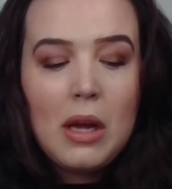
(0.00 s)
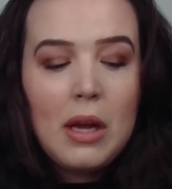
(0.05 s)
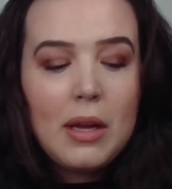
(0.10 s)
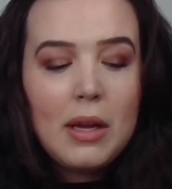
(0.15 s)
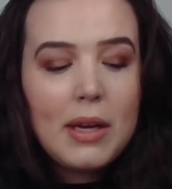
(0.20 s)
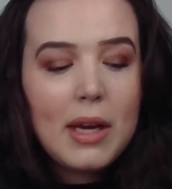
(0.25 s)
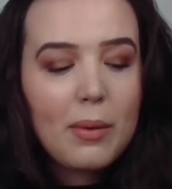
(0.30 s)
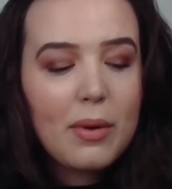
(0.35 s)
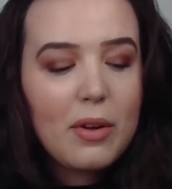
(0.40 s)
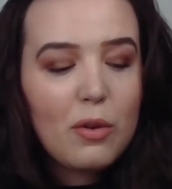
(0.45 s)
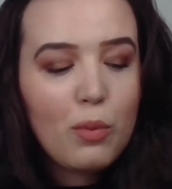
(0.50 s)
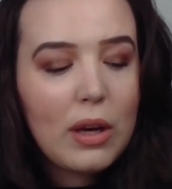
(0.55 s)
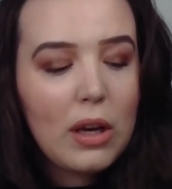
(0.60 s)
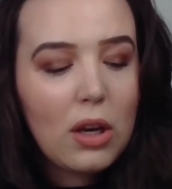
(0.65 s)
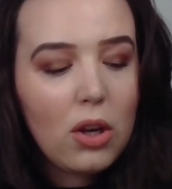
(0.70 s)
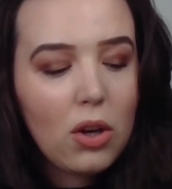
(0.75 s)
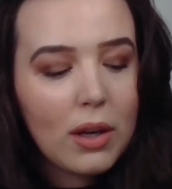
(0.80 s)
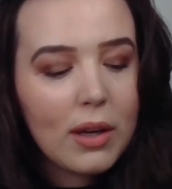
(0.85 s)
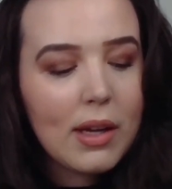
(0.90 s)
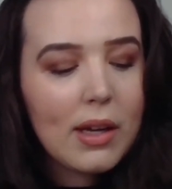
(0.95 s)
Now, if we're
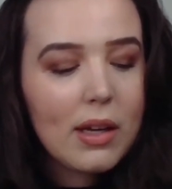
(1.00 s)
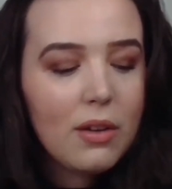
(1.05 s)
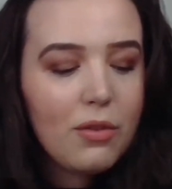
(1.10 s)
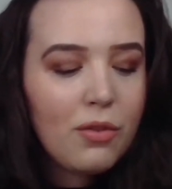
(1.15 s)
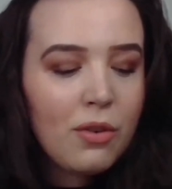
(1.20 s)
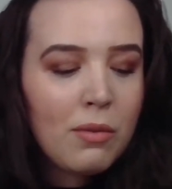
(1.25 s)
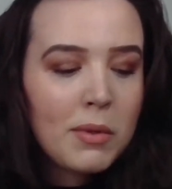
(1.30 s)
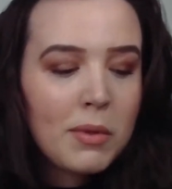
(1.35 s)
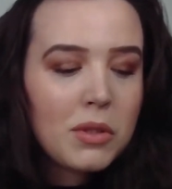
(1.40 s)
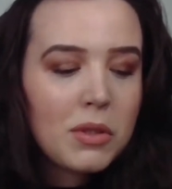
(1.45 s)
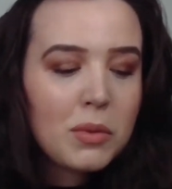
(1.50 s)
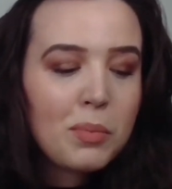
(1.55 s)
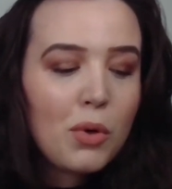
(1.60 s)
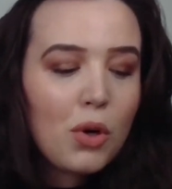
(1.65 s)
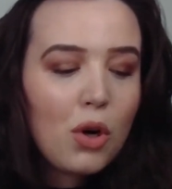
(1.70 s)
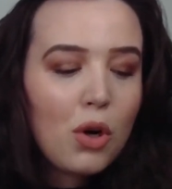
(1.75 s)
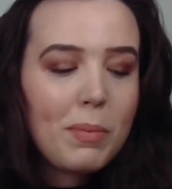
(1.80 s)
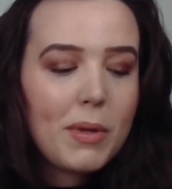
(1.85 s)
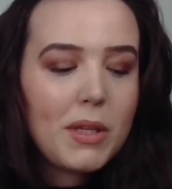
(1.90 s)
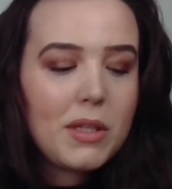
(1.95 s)
looking at it from a
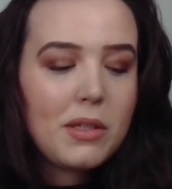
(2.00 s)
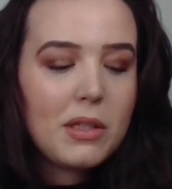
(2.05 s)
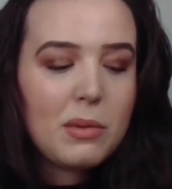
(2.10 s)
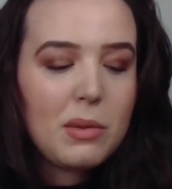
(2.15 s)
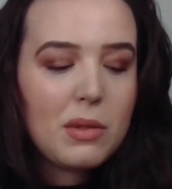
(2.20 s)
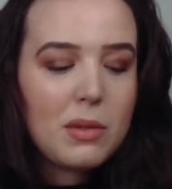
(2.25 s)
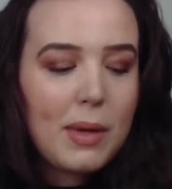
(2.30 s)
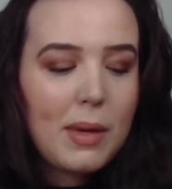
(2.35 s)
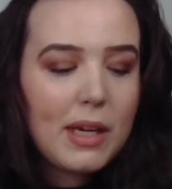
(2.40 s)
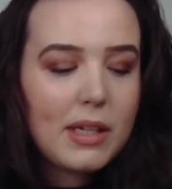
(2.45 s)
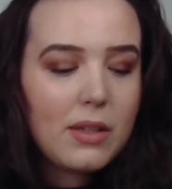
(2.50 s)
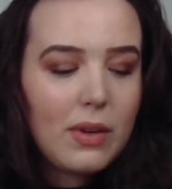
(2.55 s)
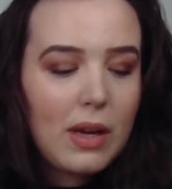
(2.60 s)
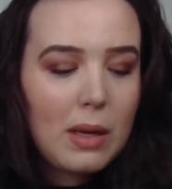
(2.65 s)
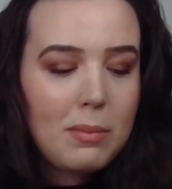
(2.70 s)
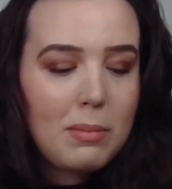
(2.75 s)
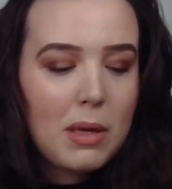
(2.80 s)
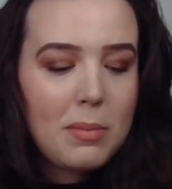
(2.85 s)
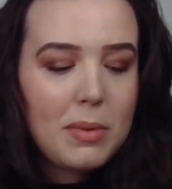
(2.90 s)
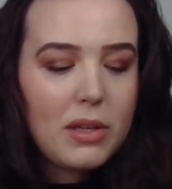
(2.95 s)
small business perspective, like
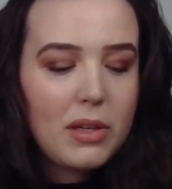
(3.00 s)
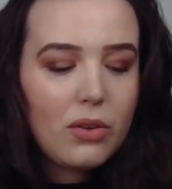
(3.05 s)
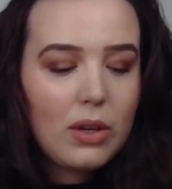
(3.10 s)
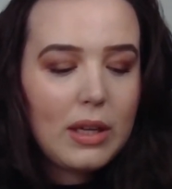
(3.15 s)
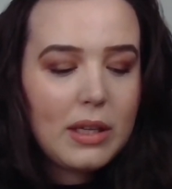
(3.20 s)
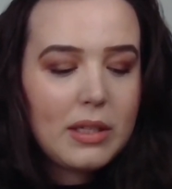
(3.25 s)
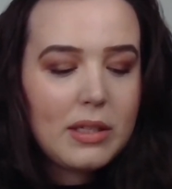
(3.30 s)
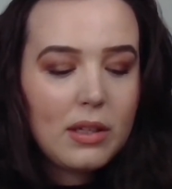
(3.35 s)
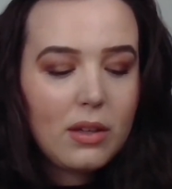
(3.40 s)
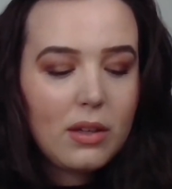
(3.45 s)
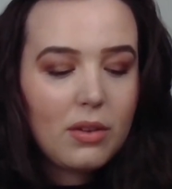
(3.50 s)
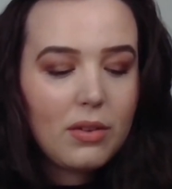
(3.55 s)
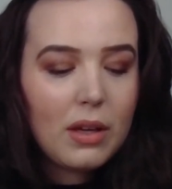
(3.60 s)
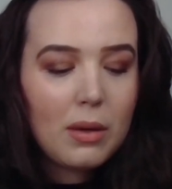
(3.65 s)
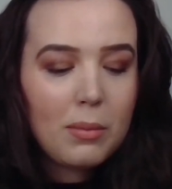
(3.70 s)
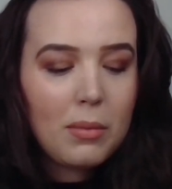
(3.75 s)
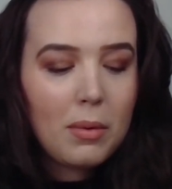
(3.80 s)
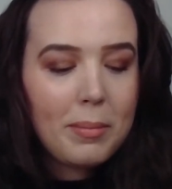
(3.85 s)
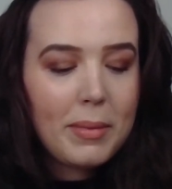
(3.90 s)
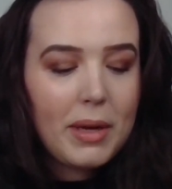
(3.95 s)
maybe you're listening and you're thinking,
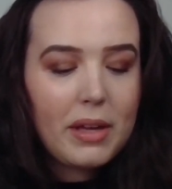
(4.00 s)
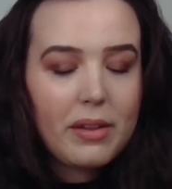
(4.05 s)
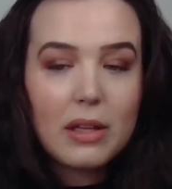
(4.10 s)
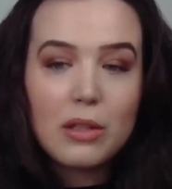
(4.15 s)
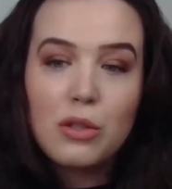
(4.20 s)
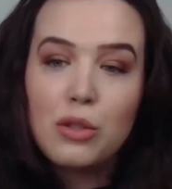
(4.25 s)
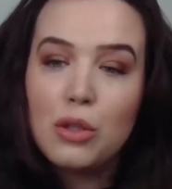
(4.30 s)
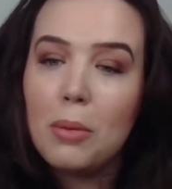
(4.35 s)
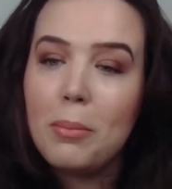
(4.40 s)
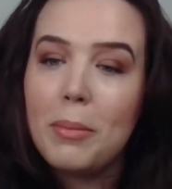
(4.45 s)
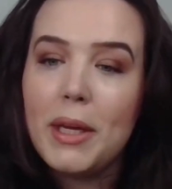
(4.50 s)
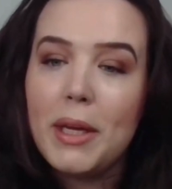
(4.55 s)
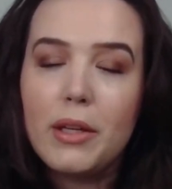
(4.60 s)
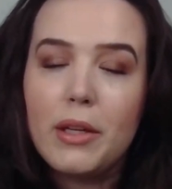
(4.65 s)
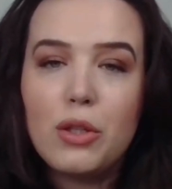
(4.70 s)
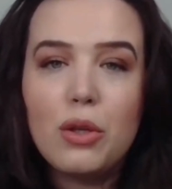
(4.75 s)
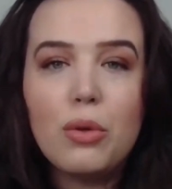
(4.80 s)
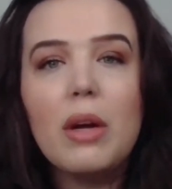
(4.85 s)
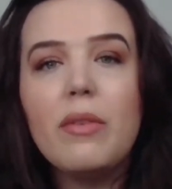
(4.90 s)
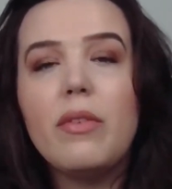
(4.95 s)
well, May, that's not me. I
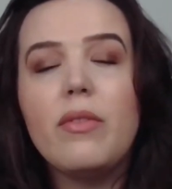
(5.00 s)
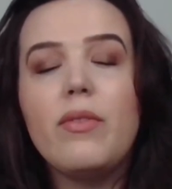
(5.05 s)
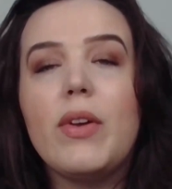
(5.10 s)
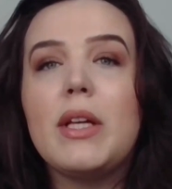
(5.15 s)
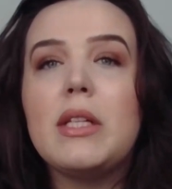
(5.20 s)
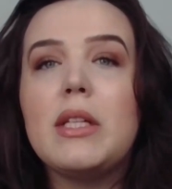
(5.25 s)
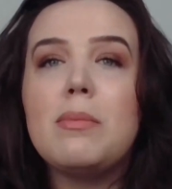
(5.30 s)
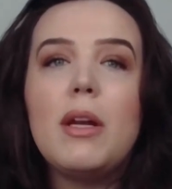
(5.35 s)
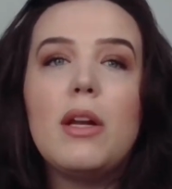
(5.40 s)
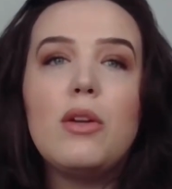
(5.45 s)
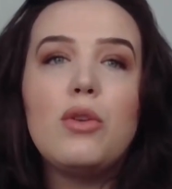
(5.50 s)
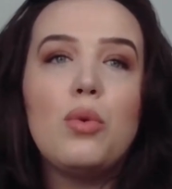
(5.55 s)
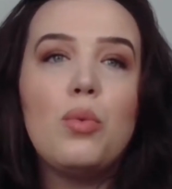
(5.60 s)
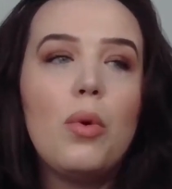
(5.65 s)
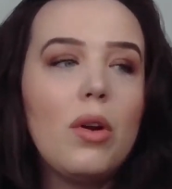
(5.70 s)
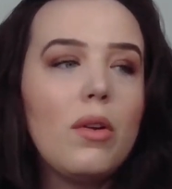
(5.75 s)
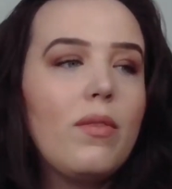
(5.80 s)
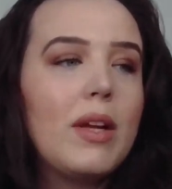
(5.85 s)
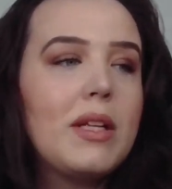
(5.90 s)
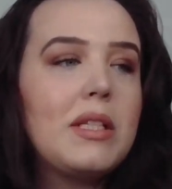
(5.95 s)
don't have investment. I don't want
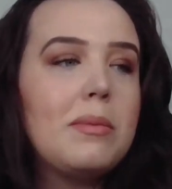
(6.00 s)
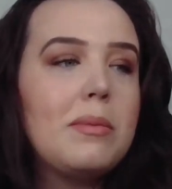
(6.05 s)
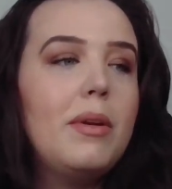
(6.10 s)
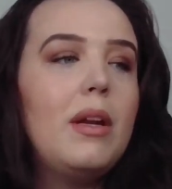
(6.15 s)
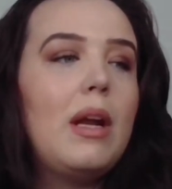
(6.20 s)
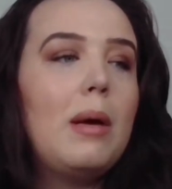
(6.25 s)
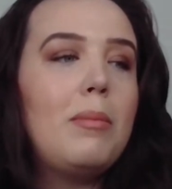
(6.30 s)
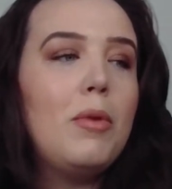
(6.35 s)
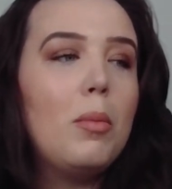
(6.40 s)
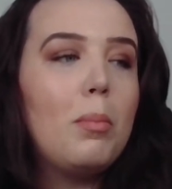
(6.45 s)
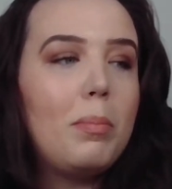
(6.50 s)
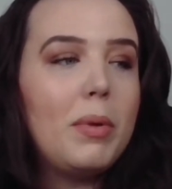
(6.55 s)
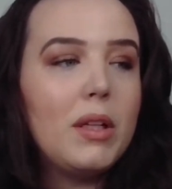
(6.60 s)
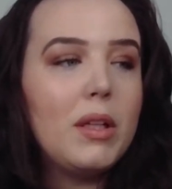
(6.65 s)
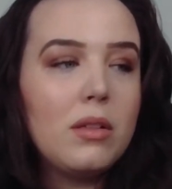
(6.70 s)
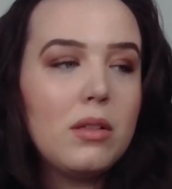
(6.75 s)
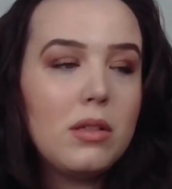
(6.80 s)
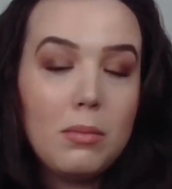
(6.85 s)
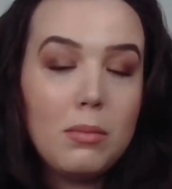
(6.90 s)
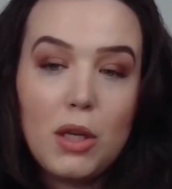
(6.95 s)
investment. I'm not building
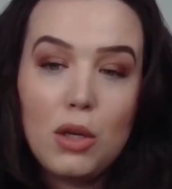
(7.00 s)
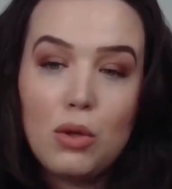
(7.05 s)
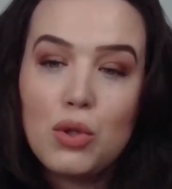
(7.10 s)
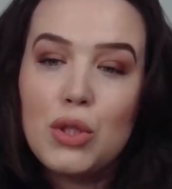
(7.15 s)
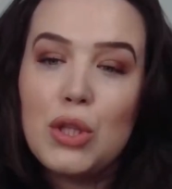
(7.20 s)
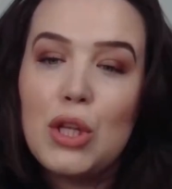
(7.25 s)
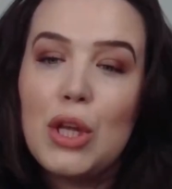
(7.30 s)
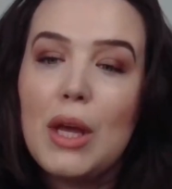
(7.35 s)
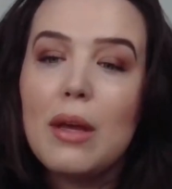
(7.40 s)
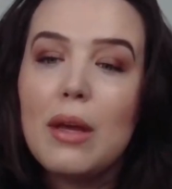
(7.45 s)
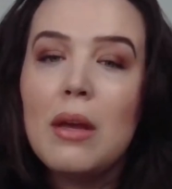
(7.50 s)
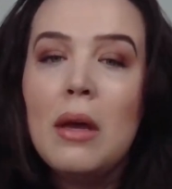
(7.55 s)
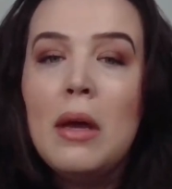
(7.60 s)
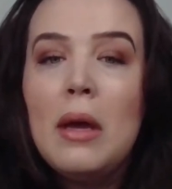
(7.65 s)
some huge thing.